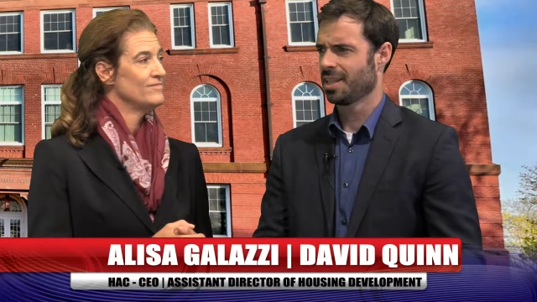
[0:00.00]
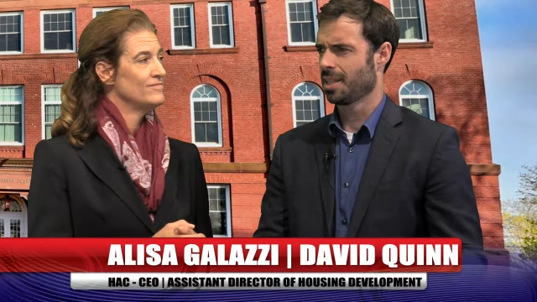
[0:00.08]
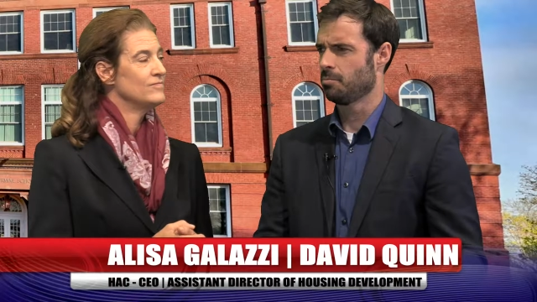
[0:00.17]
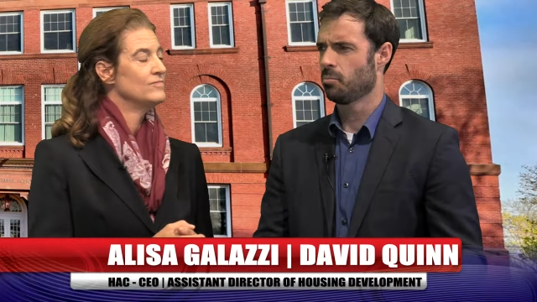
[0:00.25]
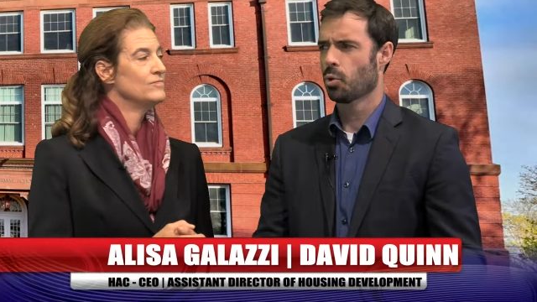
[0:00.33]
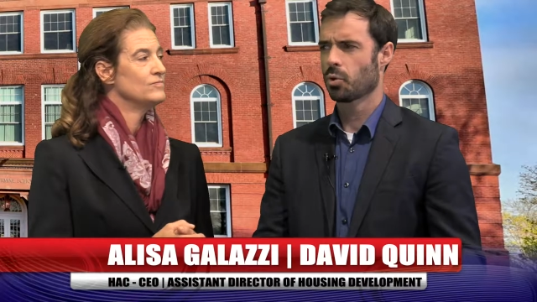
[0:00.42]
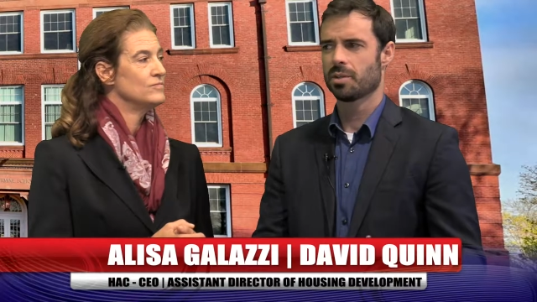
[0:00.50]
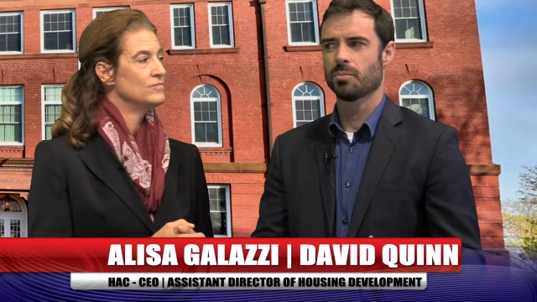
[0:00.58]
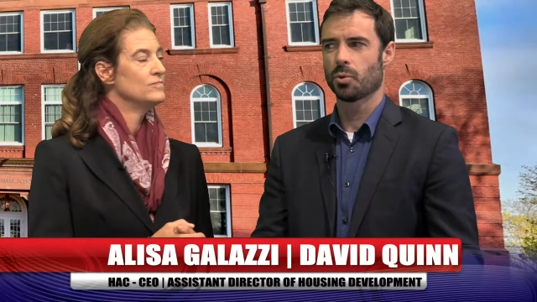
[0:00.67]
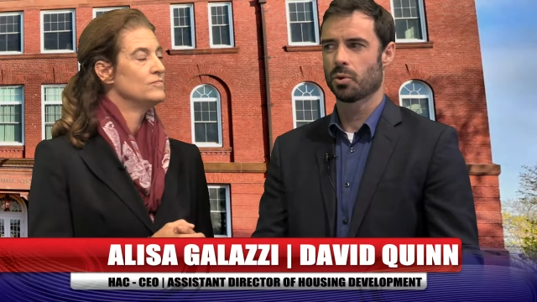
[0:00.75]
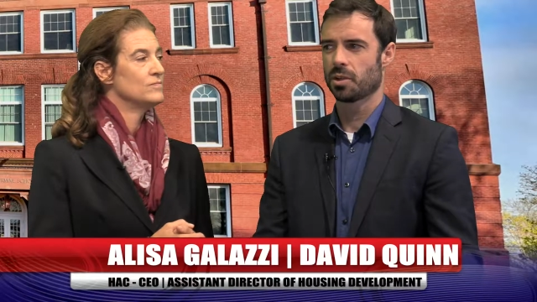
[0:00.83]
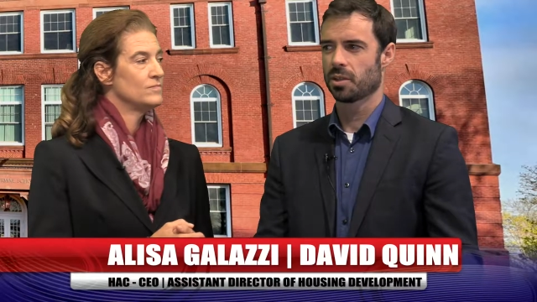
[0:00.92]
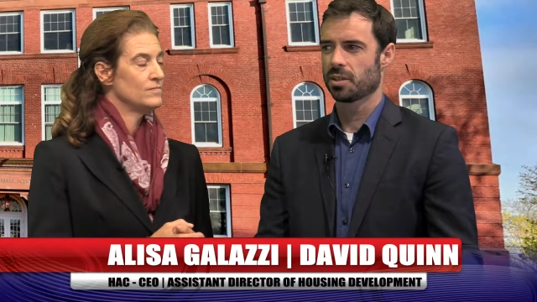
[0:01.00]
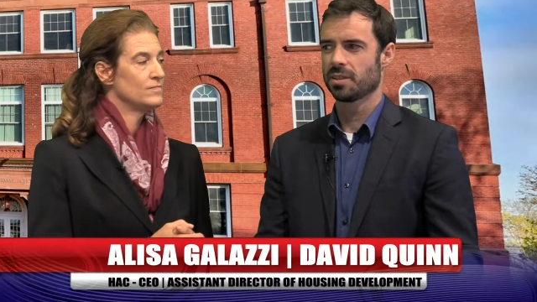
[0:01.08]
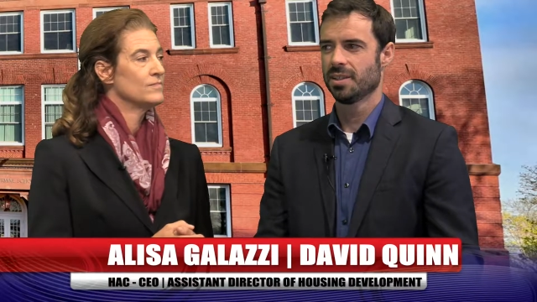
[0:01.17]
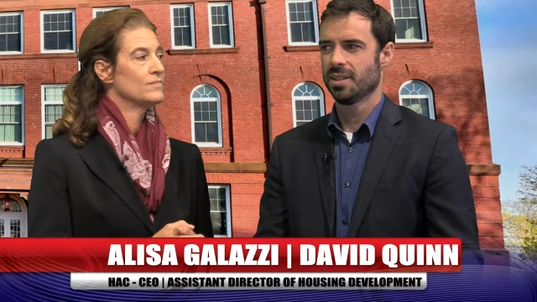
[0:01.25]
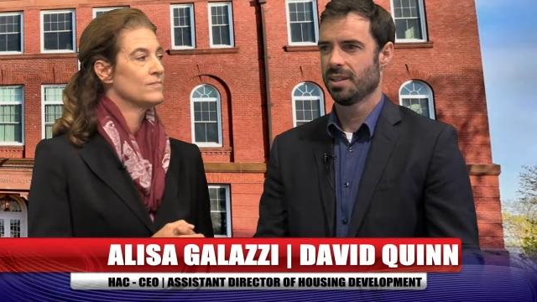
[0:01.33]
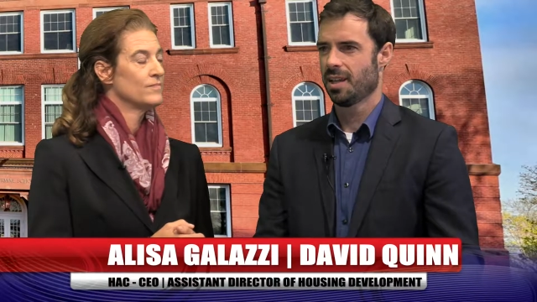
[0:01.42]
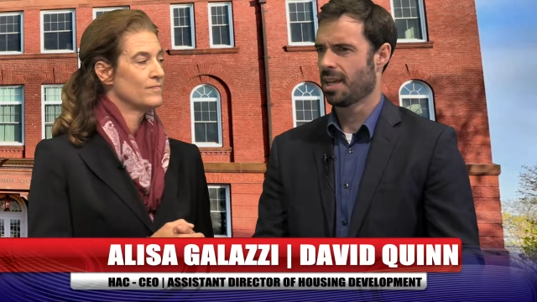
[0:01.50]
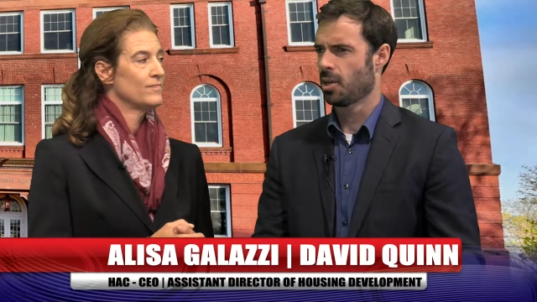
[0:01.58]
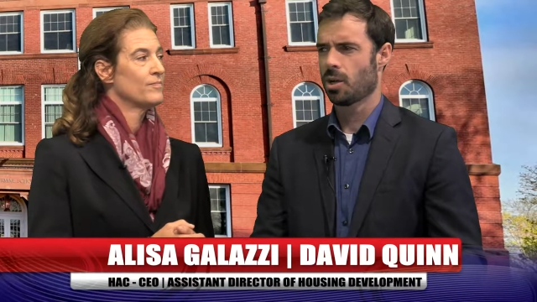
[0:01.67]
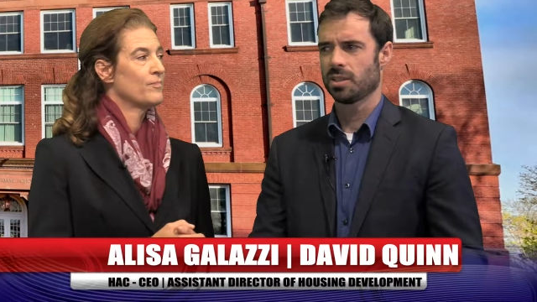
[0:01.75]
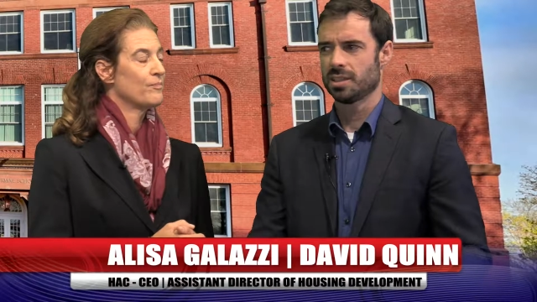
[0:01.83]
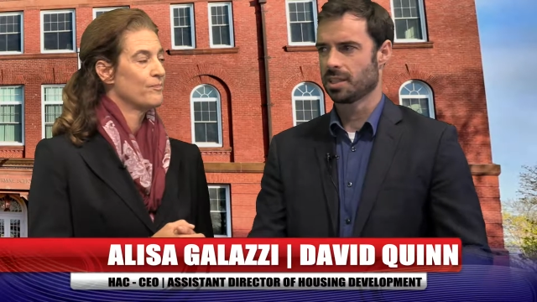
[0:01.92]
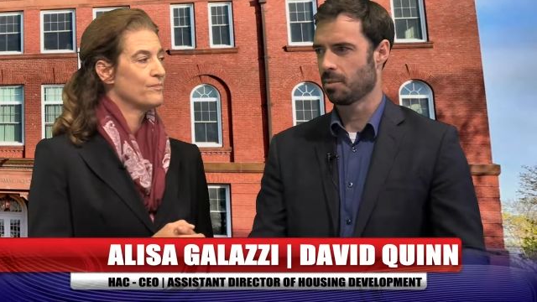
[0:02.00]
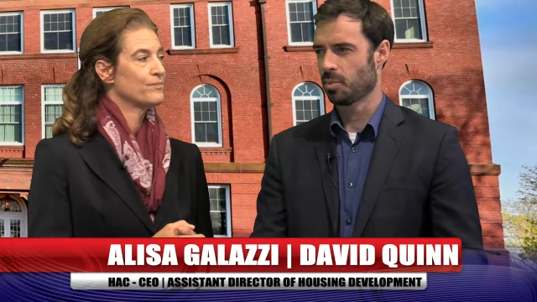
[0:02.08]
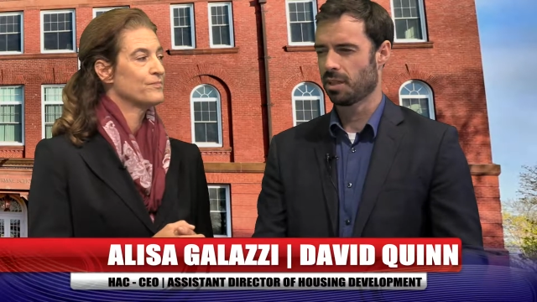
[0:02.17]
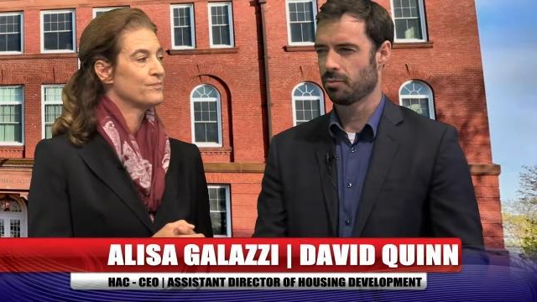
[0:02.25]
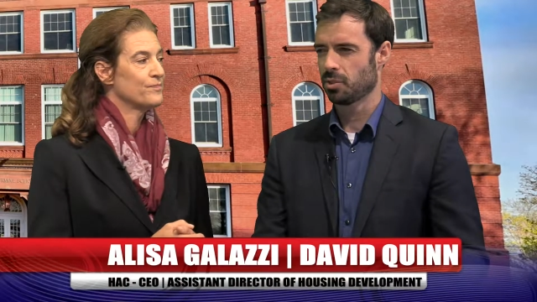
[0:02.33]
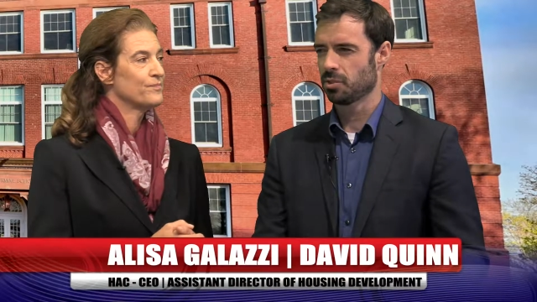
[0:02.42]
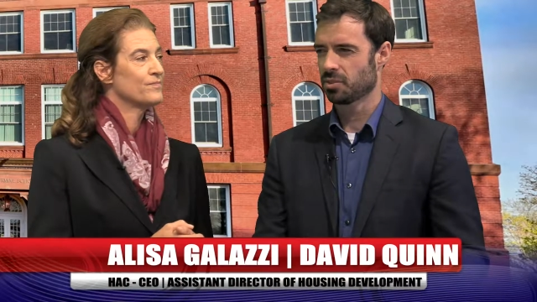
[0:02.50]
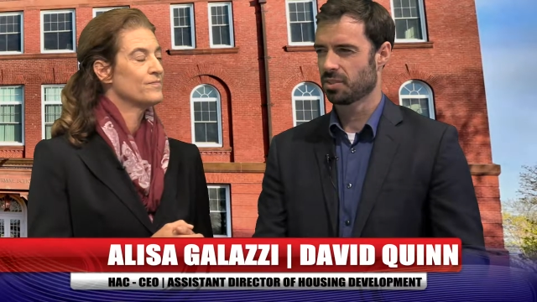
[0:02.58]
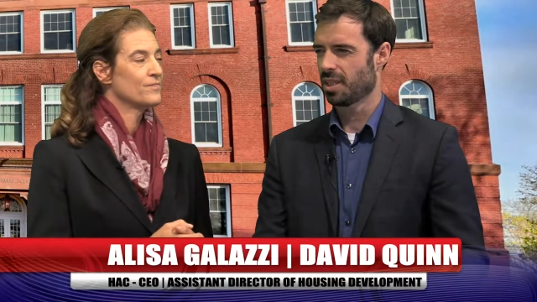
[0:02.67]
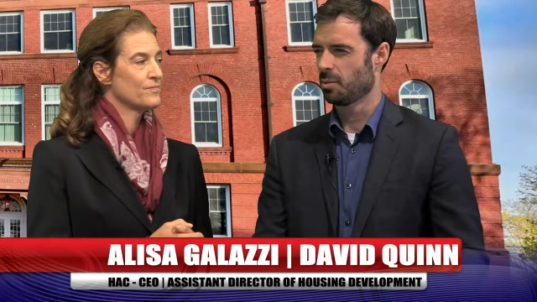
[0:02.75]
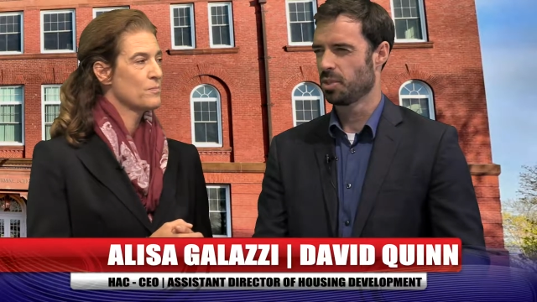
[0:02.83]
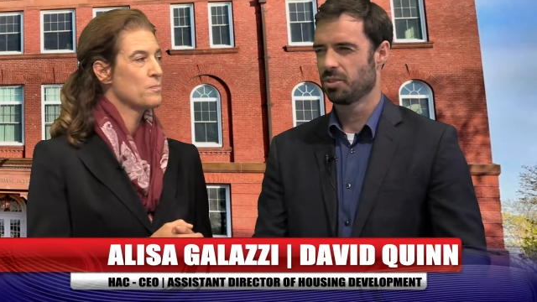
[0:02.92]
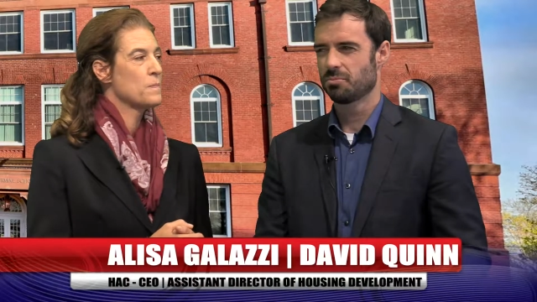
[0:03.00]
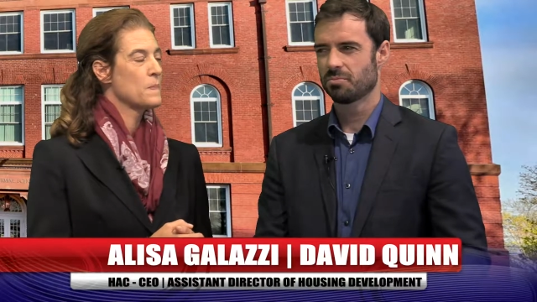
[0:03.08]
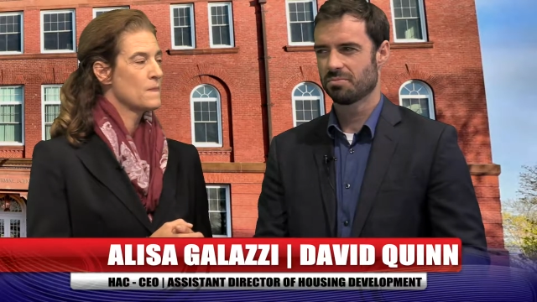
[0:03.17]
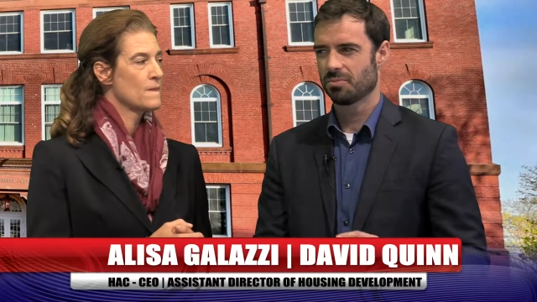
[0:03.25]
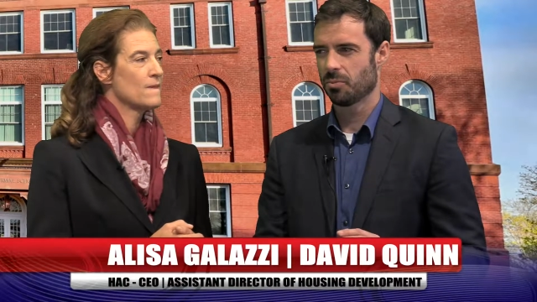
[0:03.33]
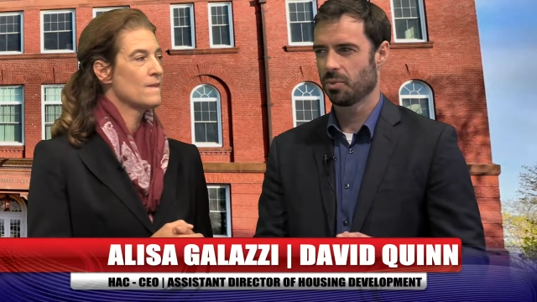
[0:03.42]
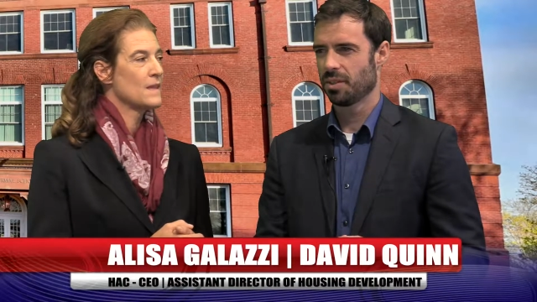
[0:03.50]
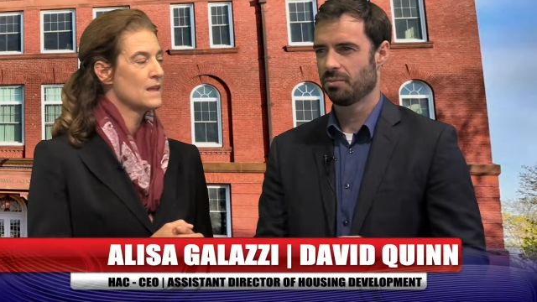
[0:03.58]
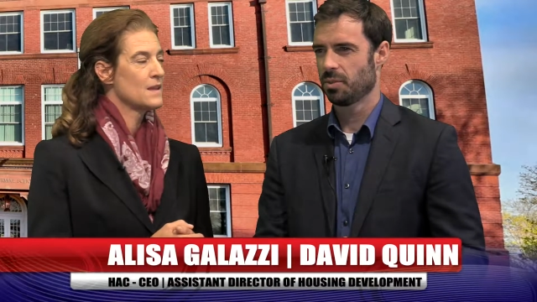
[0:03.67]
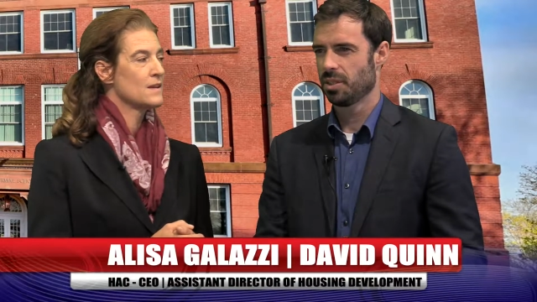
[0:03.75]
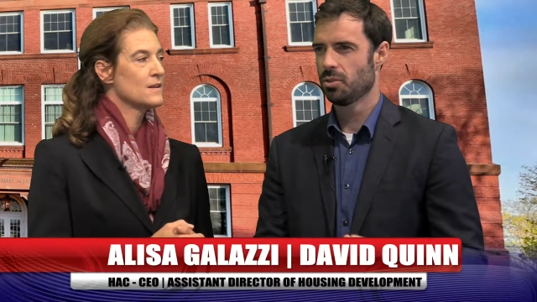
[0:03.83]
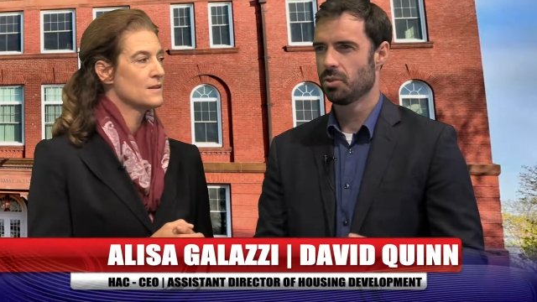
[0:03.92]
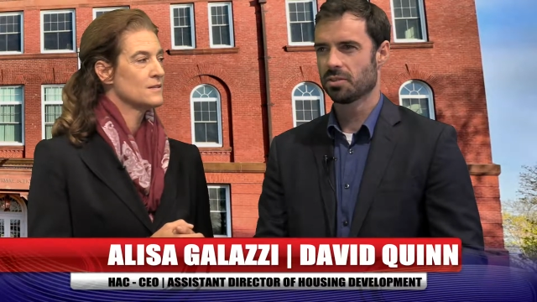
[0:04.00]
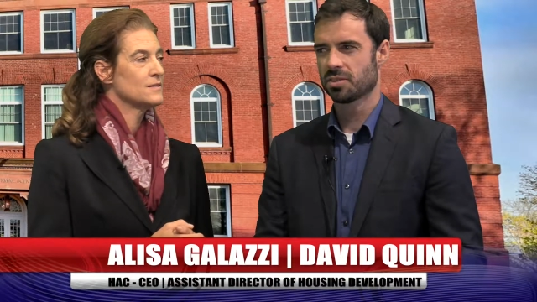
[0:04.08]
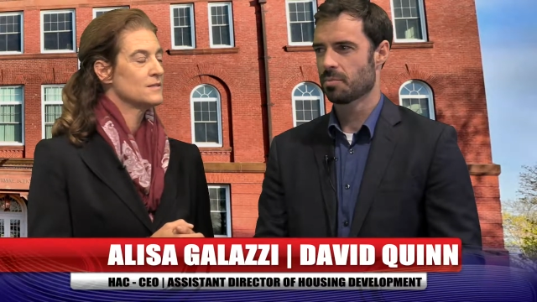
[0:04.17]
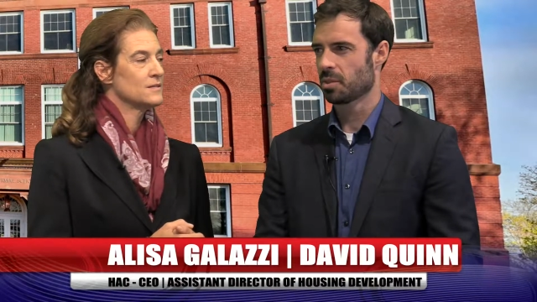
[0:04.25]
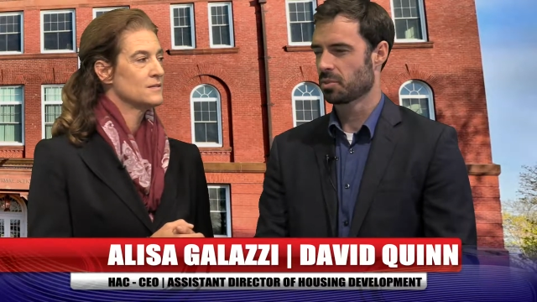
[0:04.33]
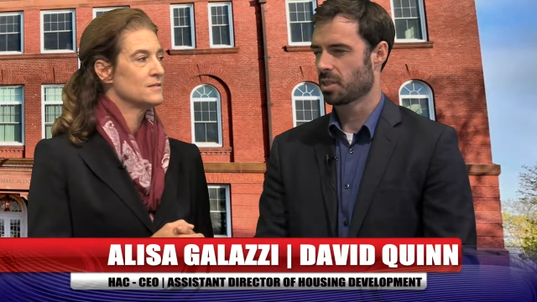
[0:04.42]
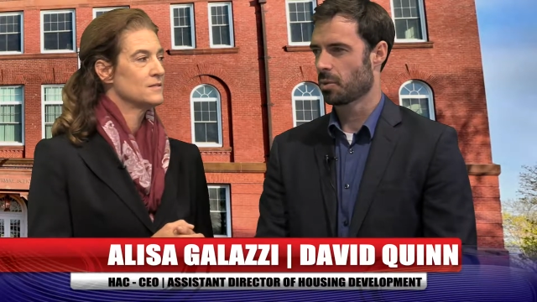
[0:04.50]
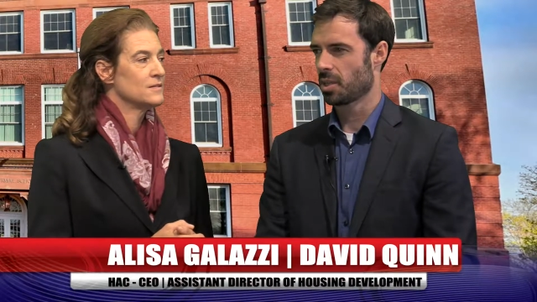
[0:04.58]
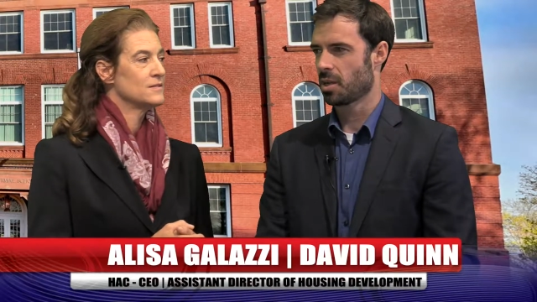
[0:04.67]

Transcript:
Speaker 1: it more and more at all income levels, and we, we, we knew there's something was going on.